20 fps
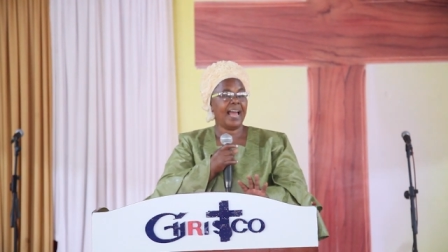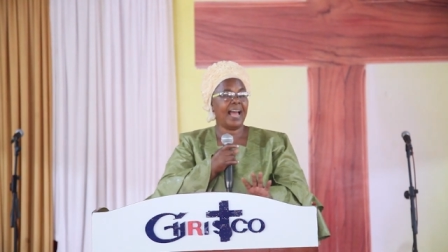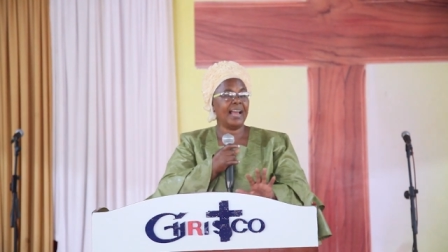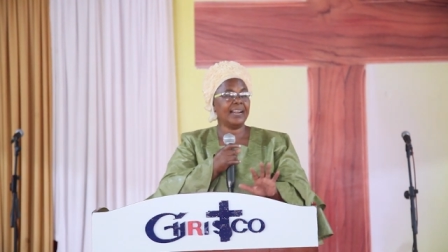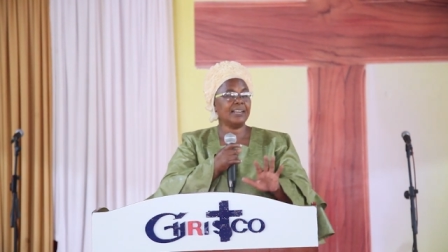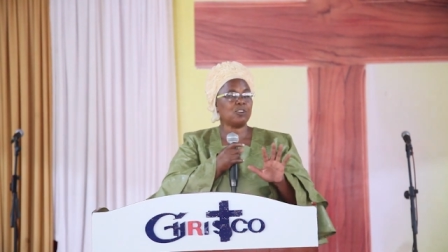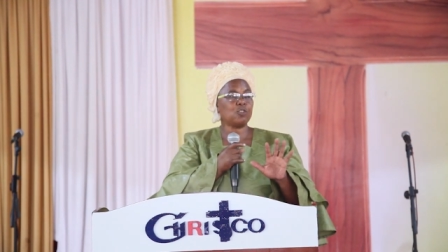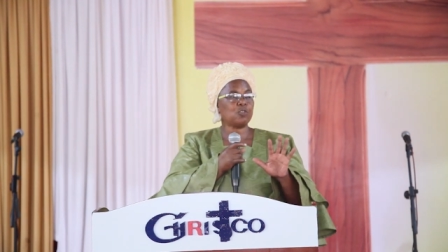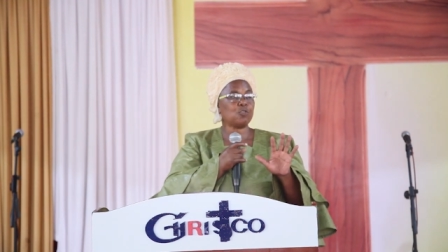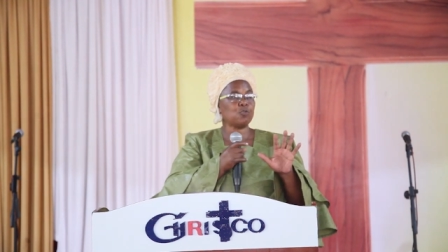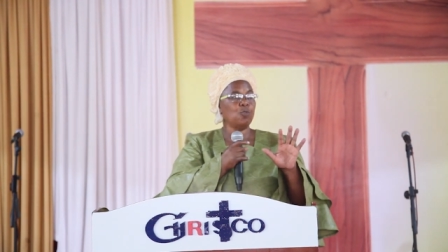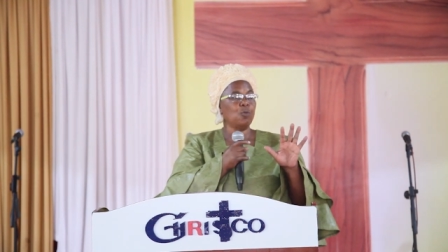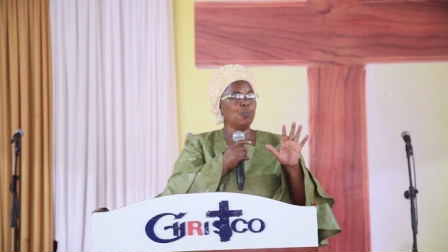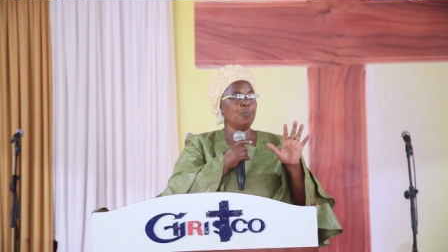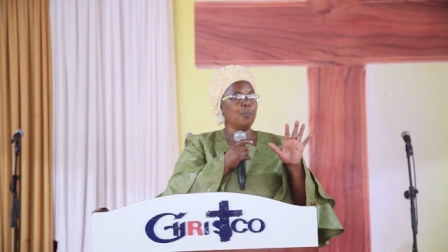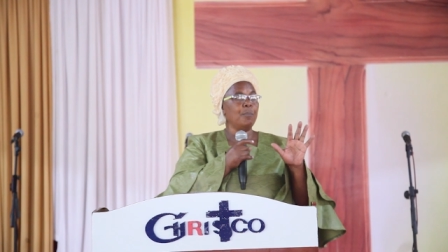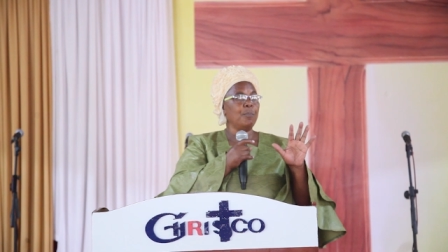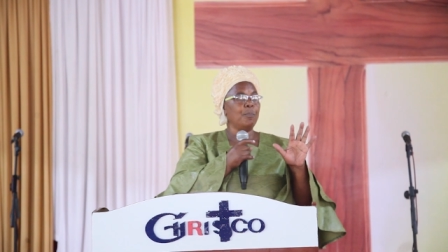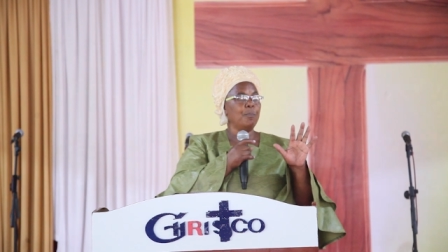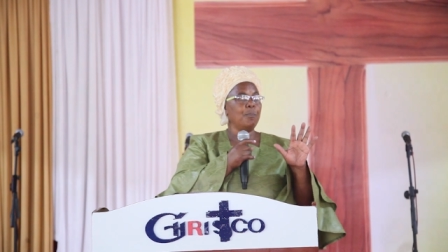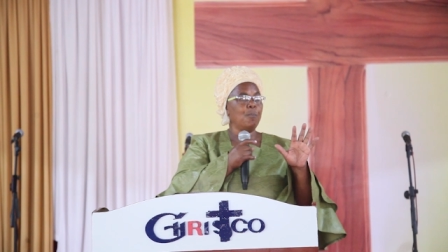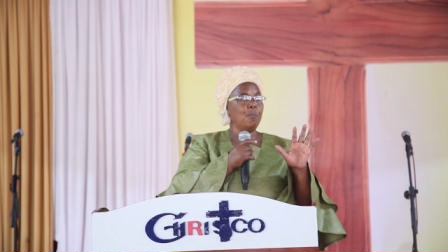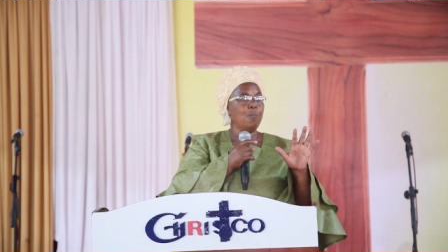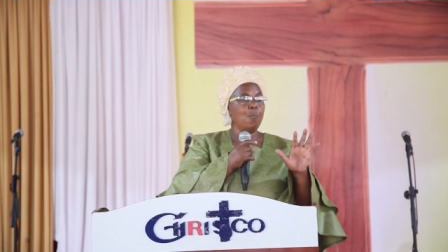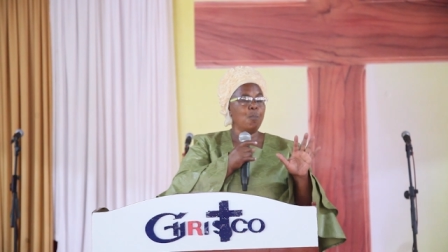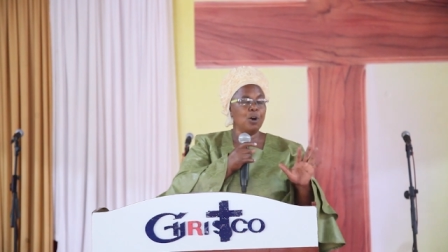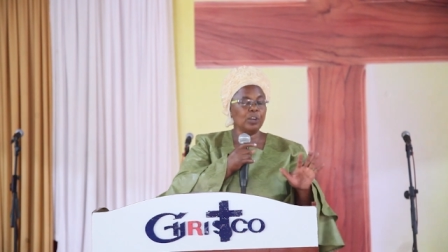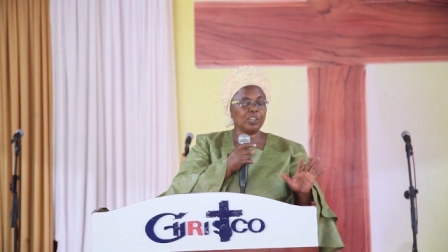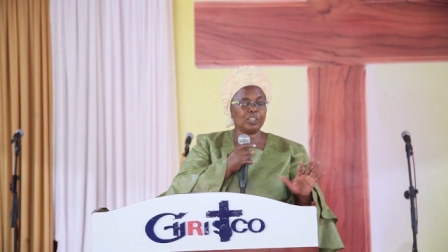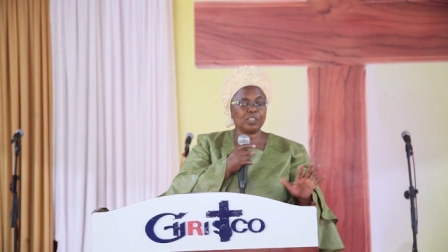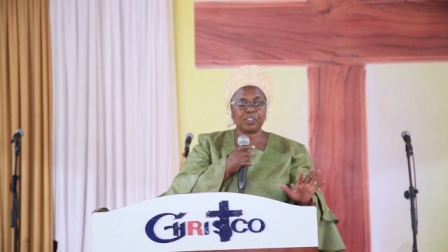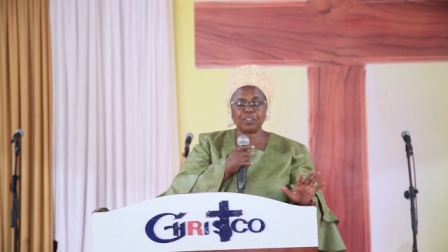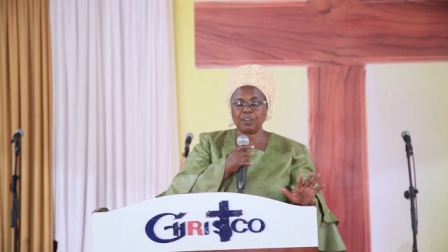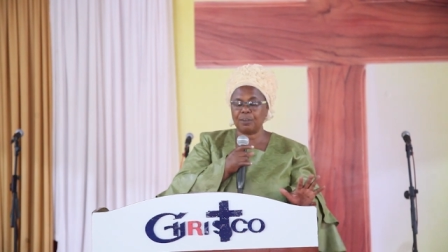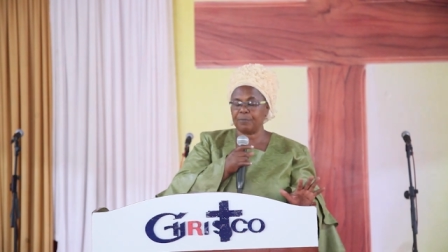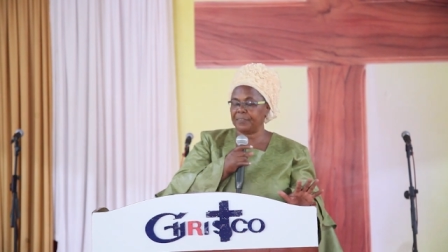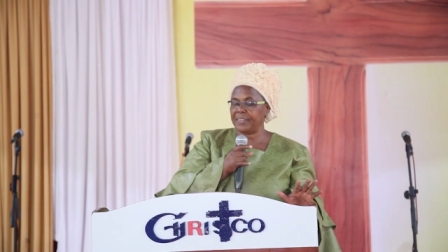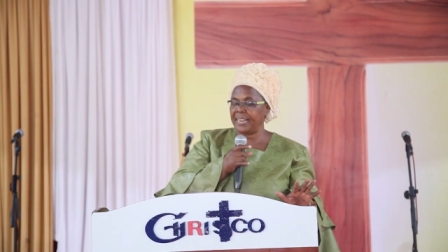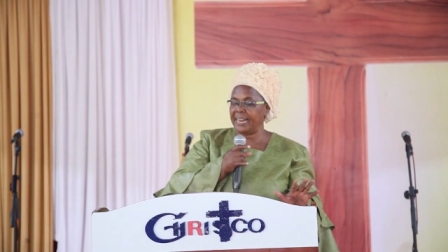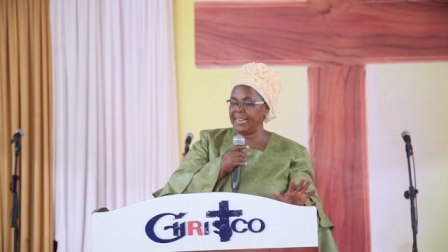And to most
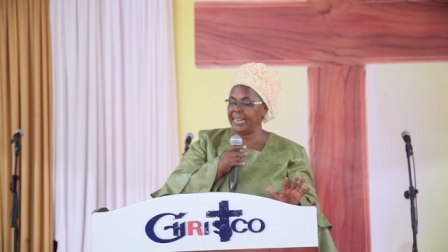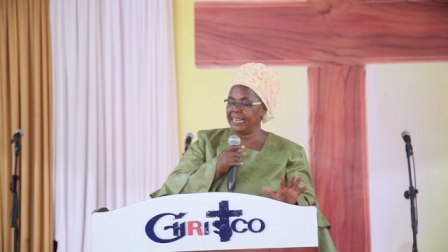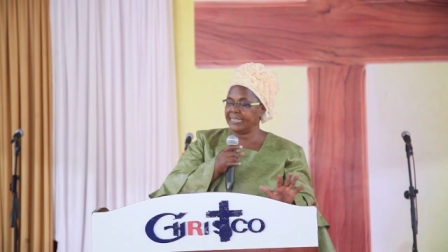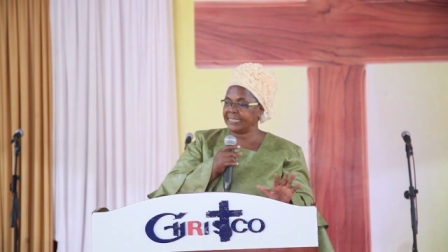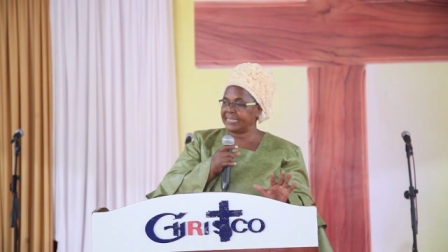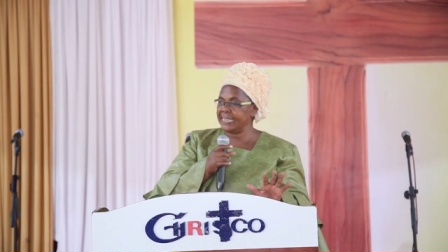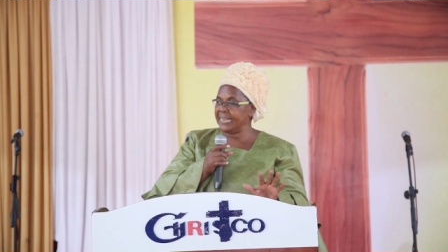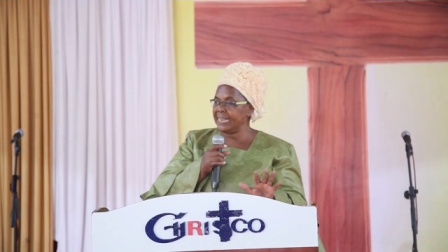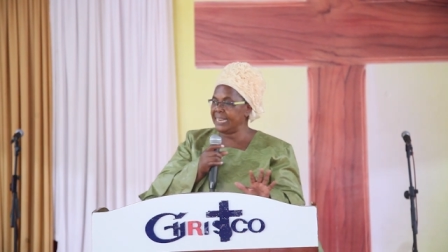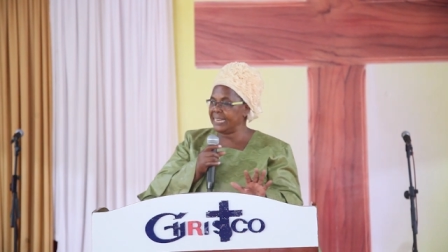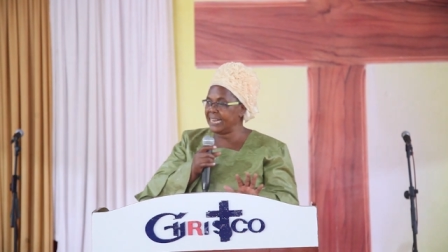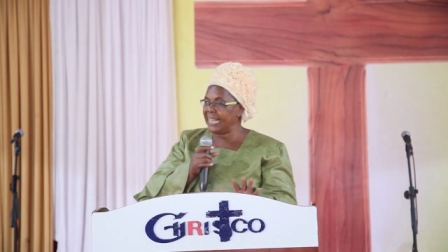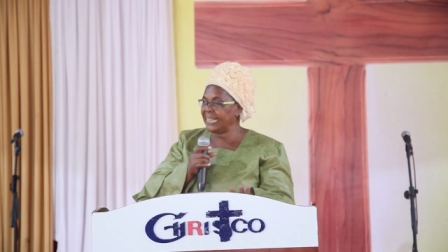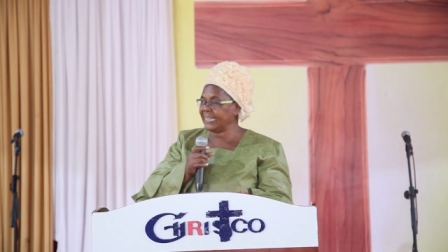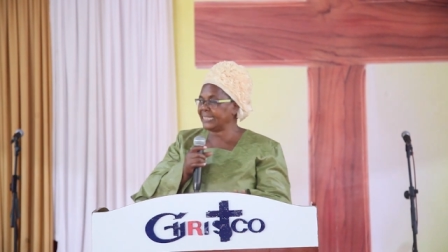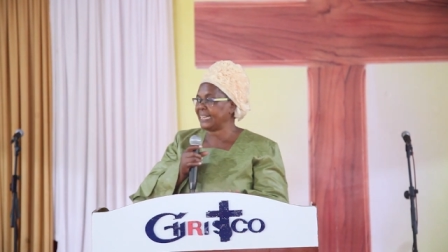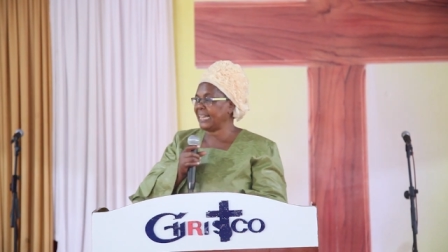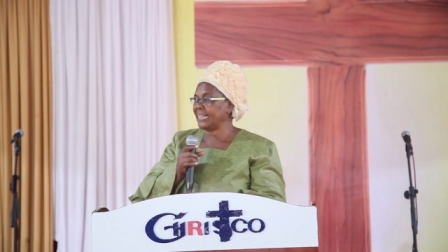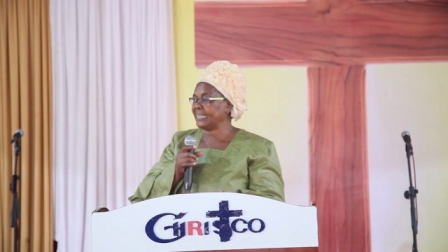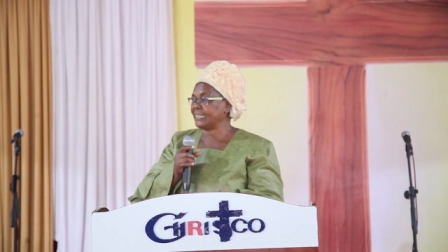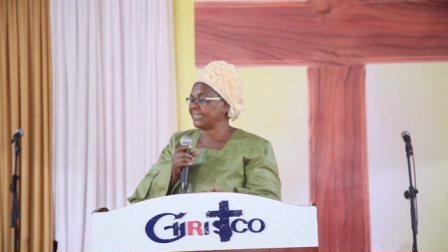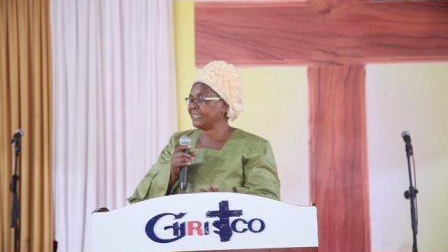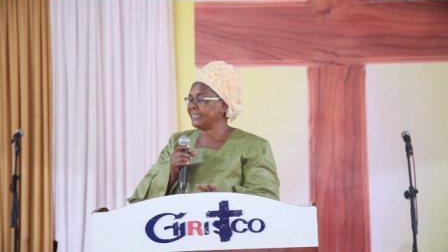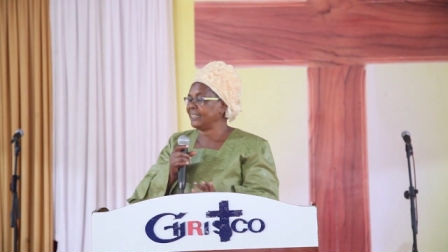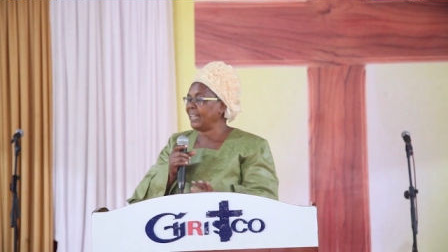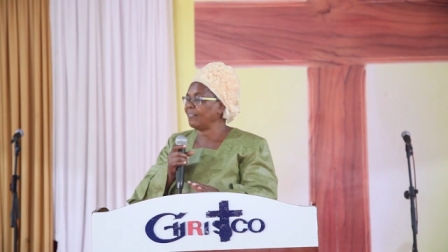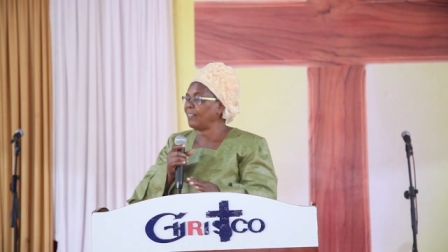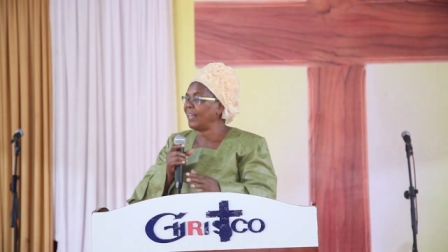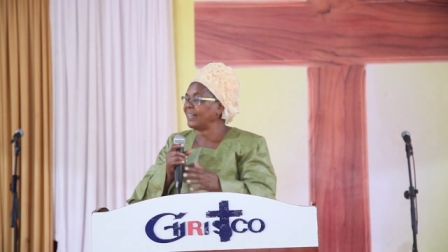of the letters,